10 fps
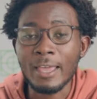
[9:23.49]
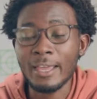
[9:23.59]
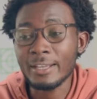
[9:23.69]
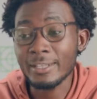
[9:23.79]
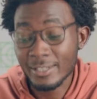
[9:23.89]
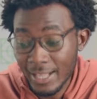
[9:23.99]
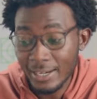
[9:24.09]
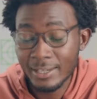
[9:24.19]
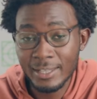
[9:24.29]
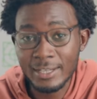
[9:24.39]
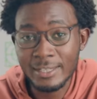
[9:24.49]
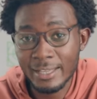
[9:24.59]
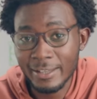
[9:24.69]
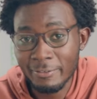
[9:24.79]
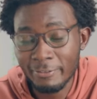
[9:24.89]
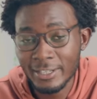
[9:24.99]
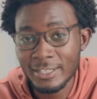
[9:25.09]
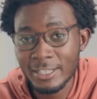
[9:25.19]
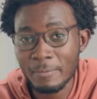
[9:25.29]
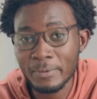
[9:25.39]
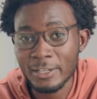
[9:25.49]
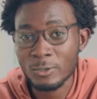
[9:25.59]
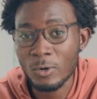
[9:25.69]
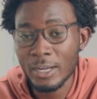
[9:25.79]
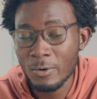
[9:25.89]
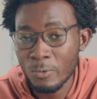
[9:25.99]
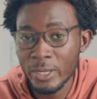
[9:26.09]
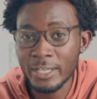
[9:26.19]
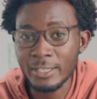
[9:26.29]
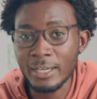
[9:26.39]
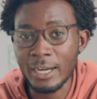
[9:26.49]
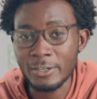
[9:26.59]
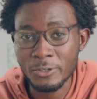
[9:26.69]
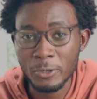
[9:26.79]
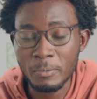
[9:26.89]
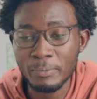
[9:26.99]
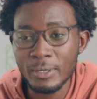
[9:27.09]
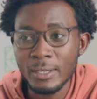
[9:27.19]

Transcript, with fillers: And it's that date that the first chapter is gonna really uh, drop.